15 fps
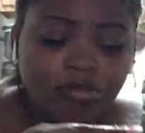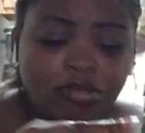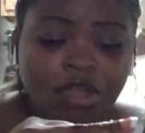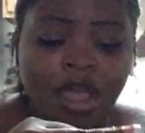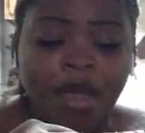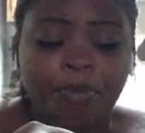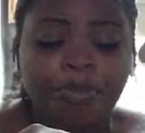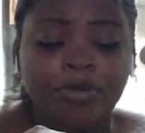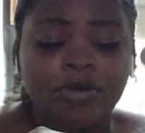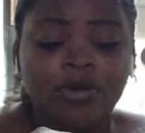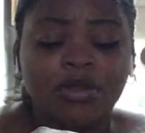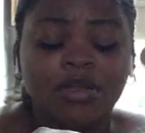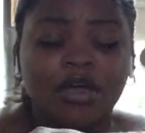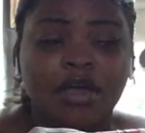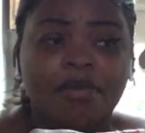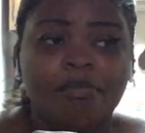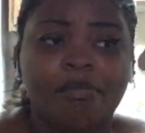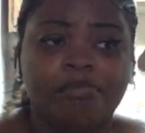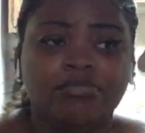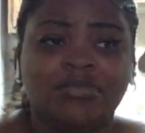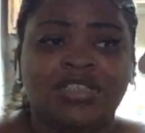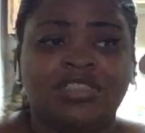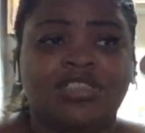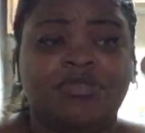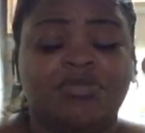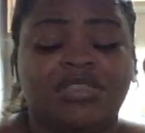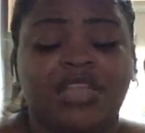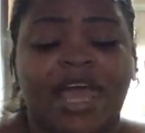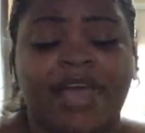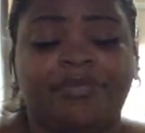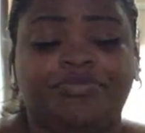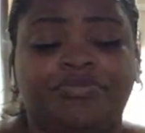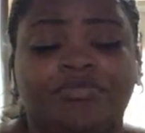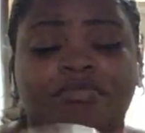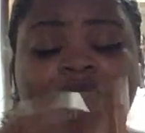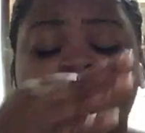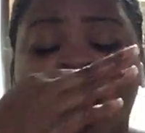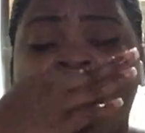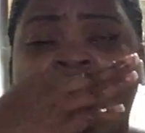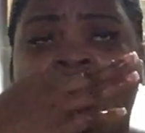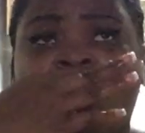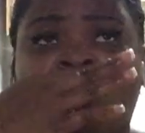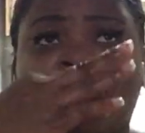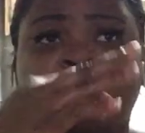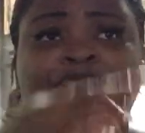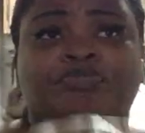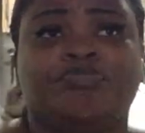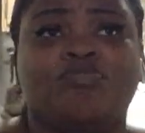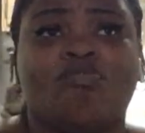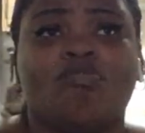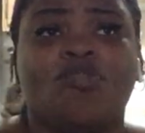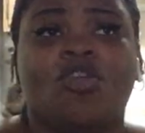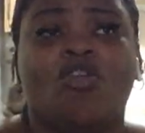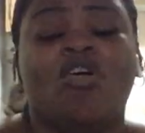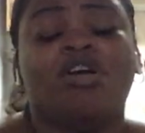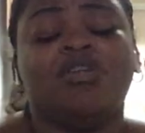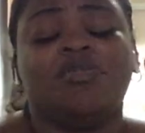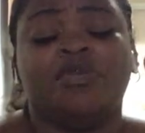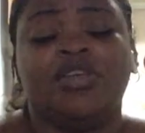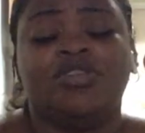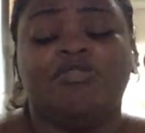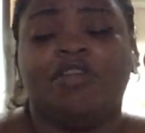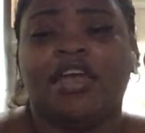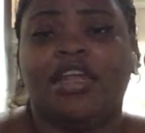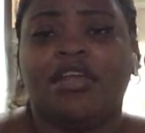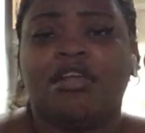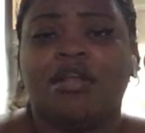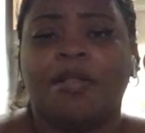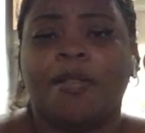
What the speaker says: I pulled up and she was like, order when you're ready.